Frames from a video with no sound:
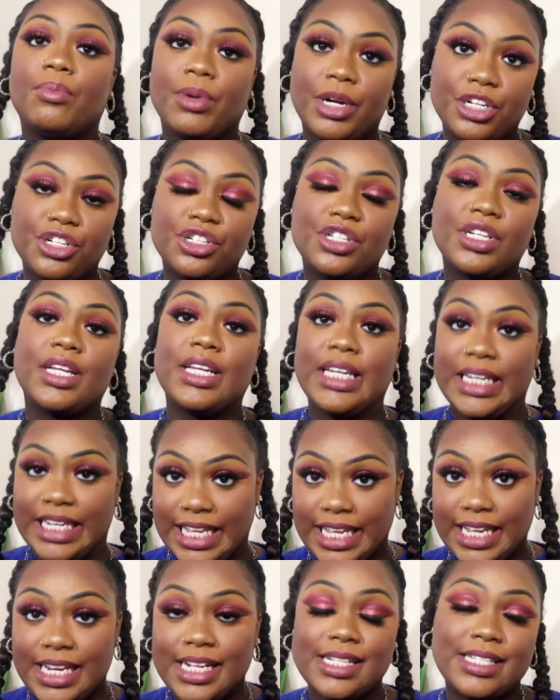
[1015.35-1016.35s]
Bridgerton
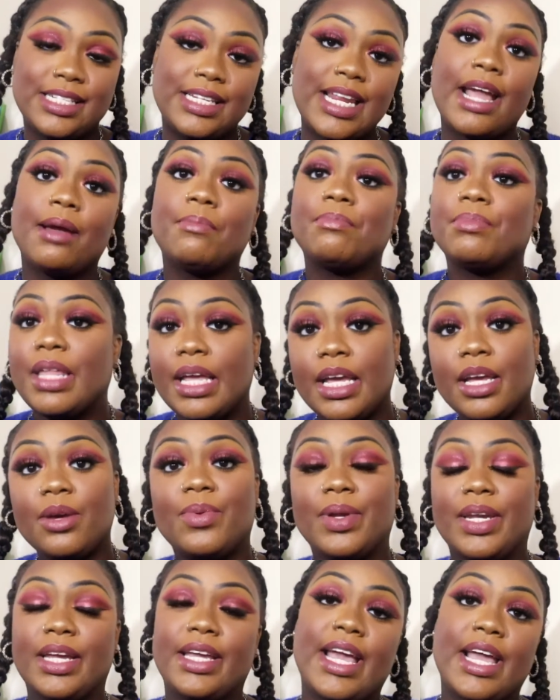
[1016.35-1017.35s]
did its damn
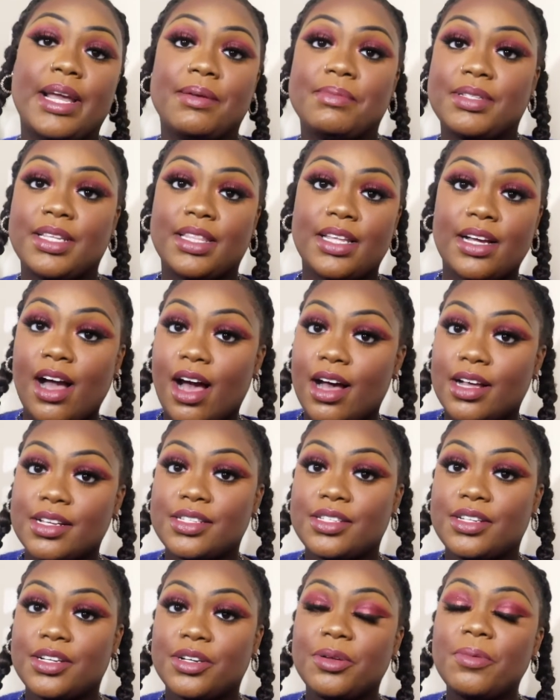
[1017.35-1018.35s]
thing when it came to the
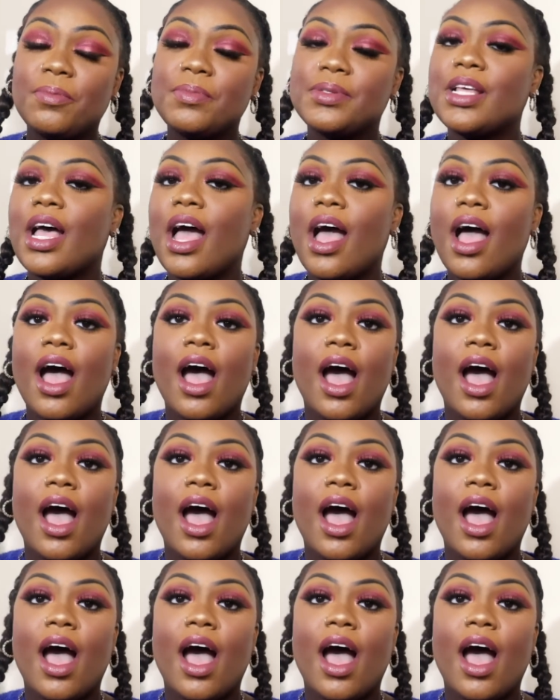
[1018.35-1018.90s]
costumes.